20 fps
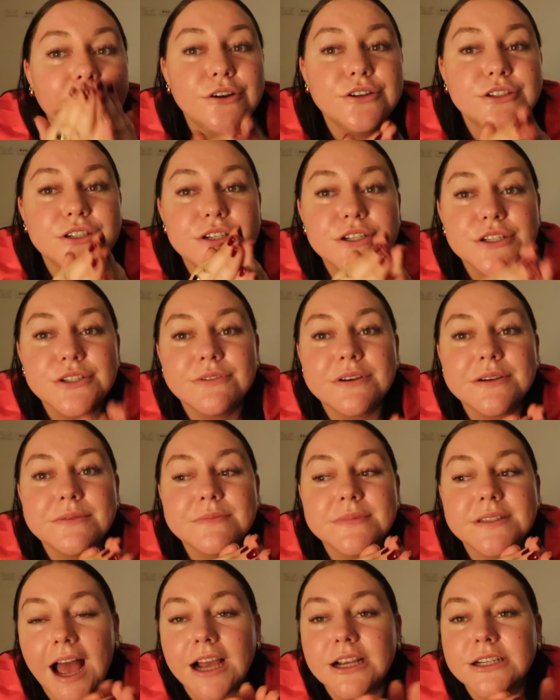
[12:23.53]
Ocean
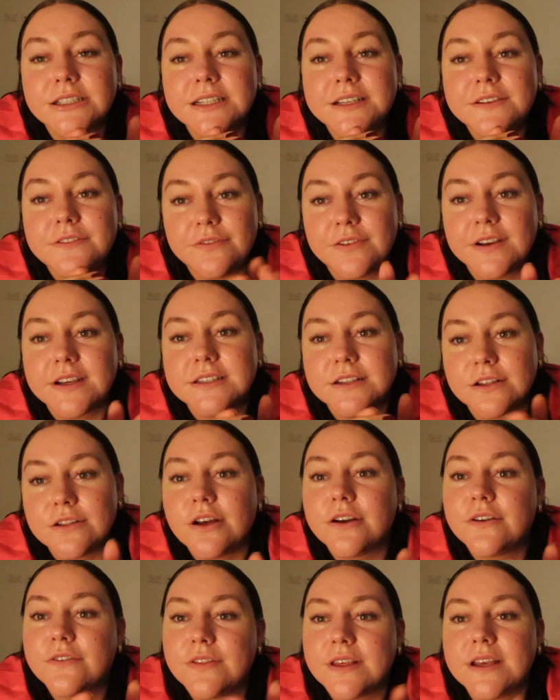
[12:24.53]
swims actually fix a
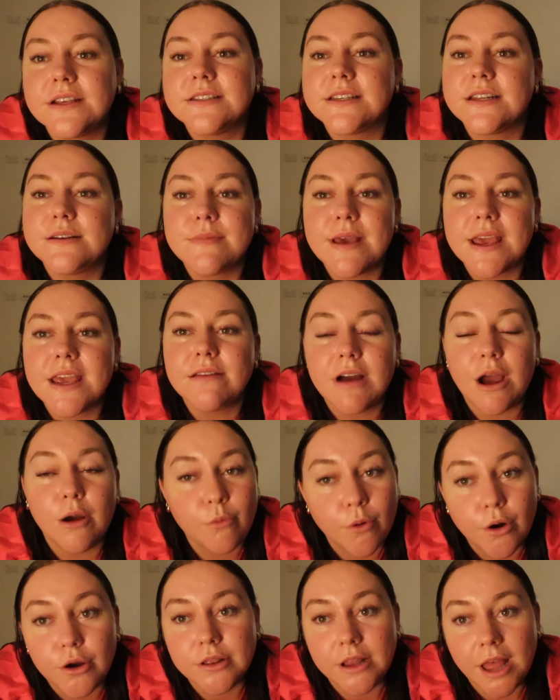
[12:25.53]
lot of things in me, I
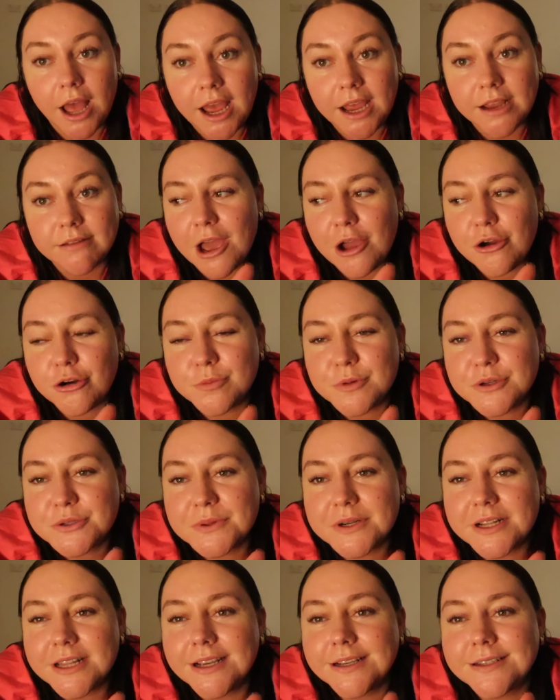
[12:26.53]
won't lie. I almost
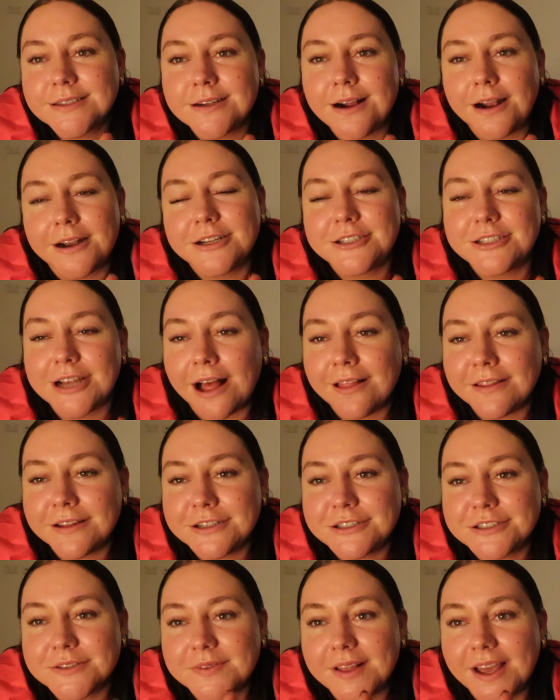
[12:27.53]
want to like start a
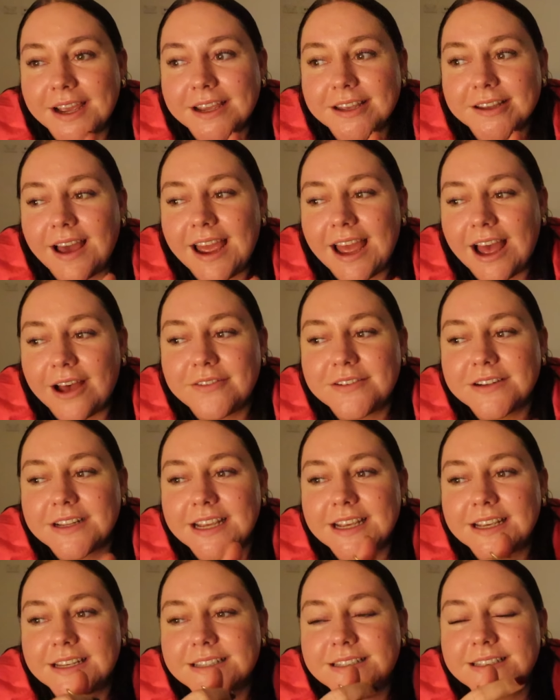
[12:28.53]
challenge of like, I have to
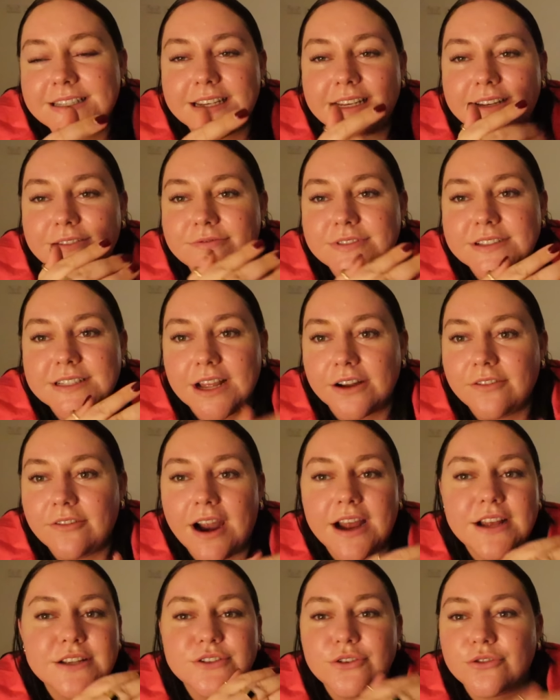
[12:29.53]
like see a
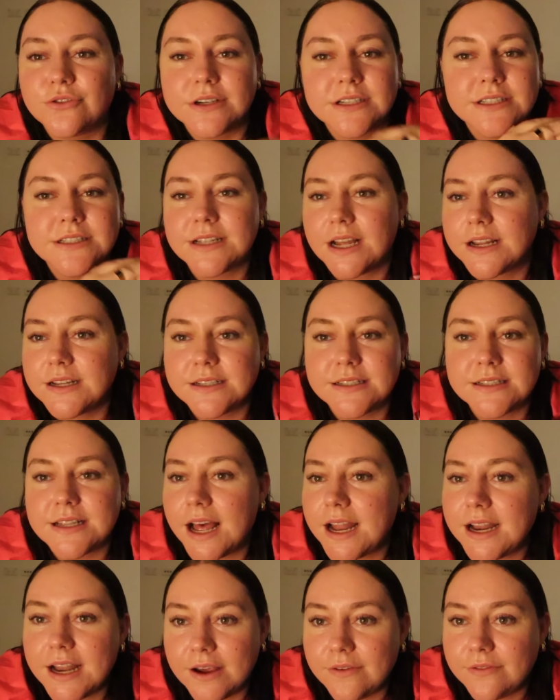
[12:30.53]
sunrise or a
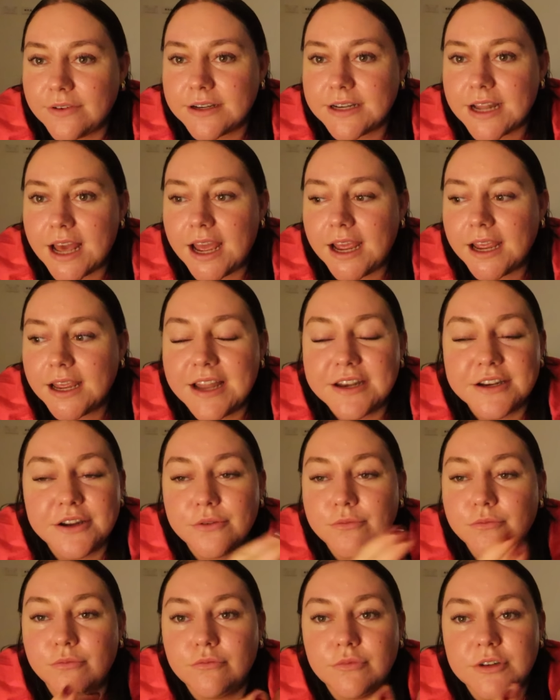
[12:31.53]
sunset every day, and
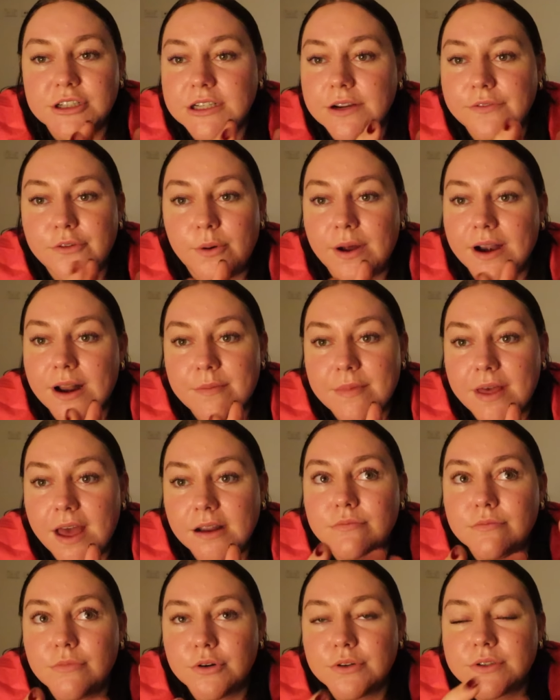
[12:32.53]
at whichever one I'm
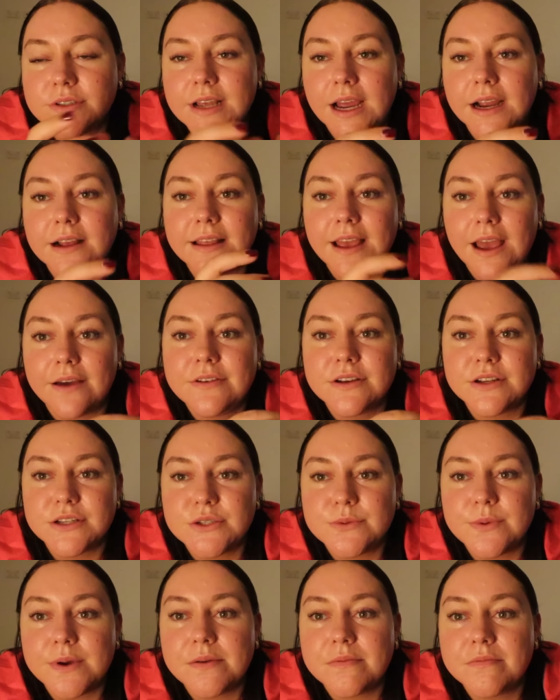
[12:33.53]
at, most likely having a
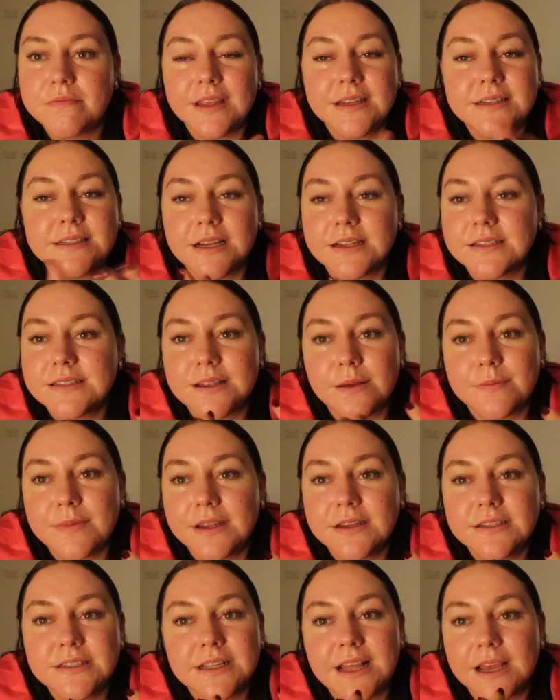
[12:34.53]
swim. It does
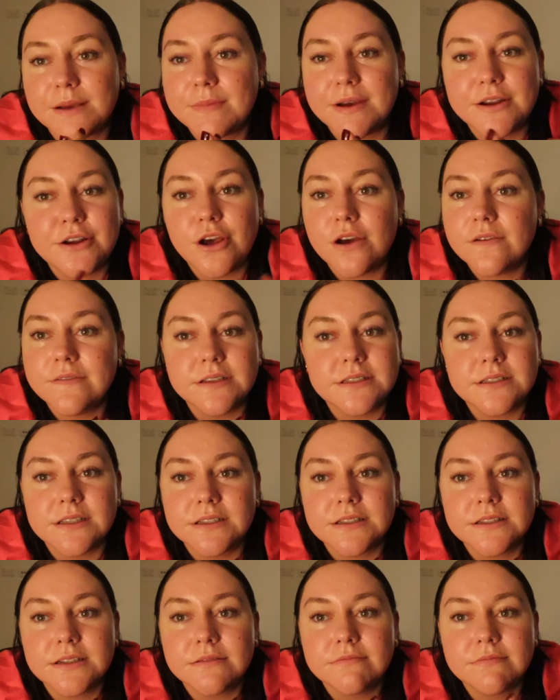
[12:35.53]
something to like my nervous
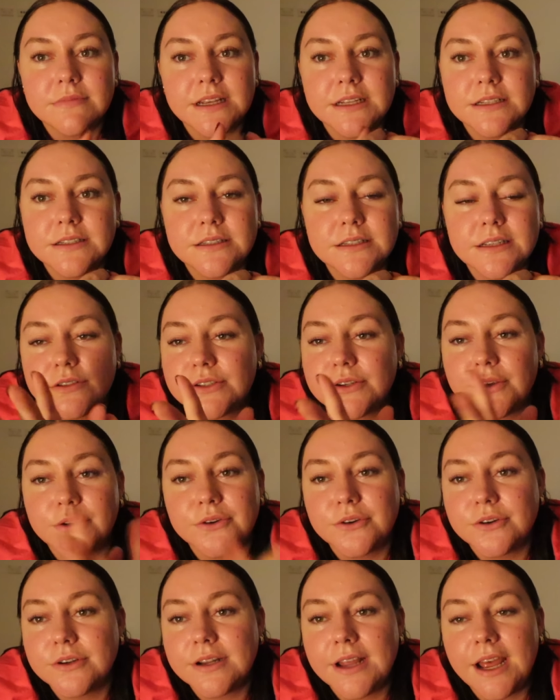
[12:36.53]
system. It's so
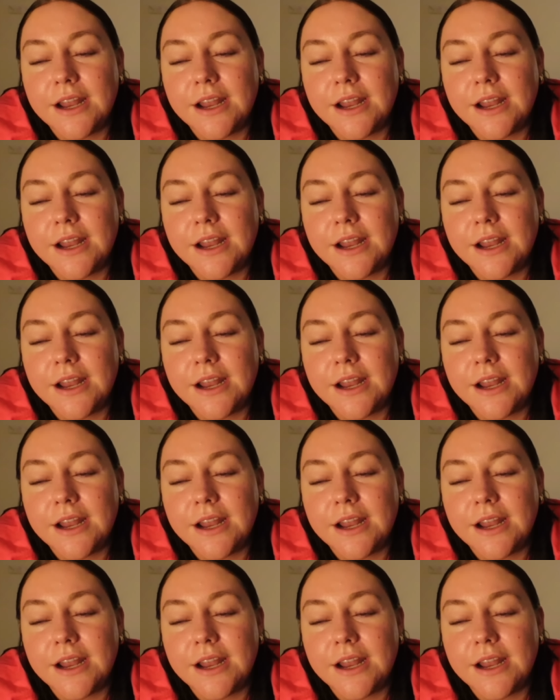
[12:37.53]
good.